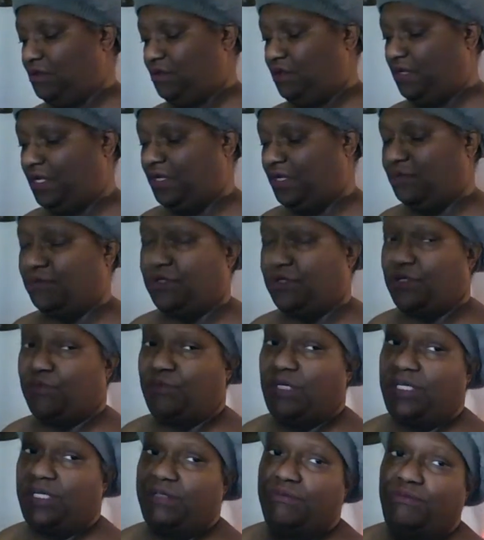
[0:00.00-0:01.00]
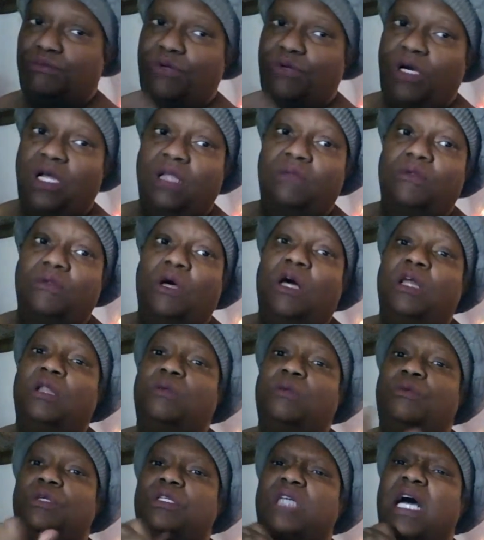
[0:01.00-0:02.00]
Other word, what other
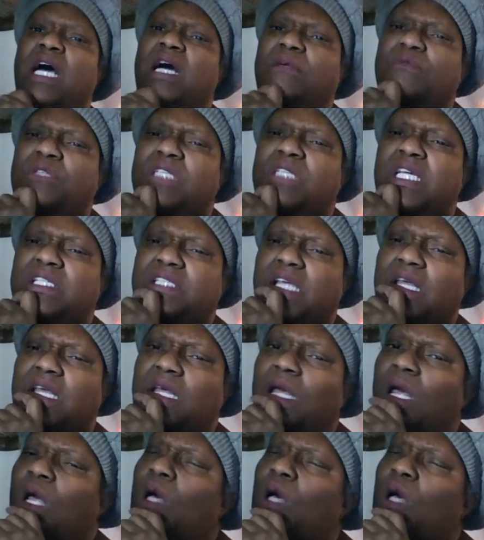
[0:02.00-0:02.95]
word? How would they say?